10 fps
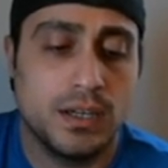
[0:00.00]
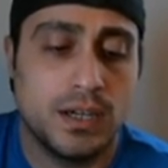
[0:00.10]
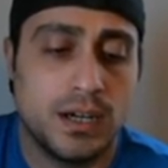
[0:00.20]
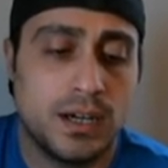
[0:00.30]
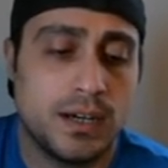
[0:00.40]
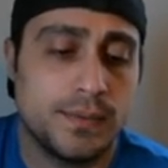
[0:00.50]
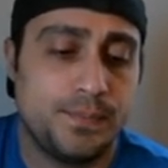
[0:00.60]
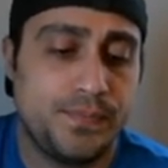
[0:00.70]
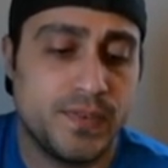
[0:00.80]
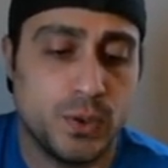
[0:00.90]
the 8
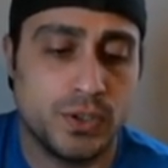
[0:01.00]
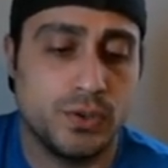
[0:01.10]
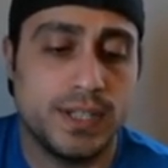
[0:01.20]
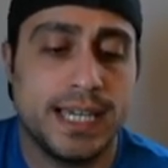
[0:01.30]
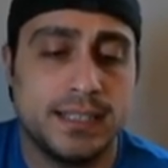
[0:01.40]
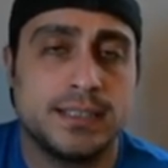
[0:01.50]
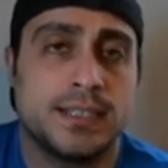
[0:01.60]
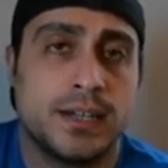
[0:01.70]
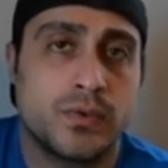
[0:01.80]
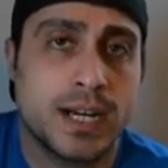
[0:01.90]
to
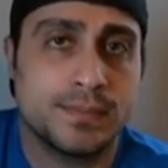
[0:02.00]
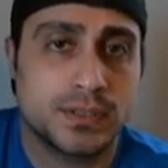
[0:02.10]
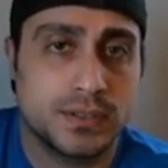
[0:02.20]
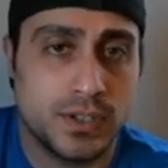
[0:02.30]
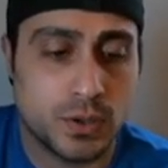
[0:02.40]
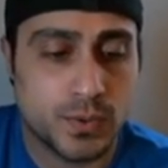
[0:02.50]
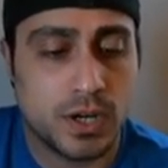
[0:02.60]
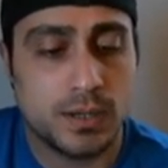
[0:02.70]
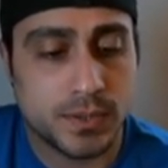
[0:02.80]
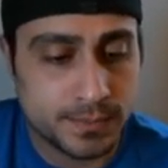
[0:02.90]
10 reps, no
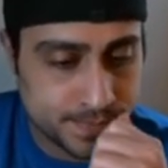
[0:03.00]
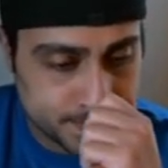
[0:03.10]
problem.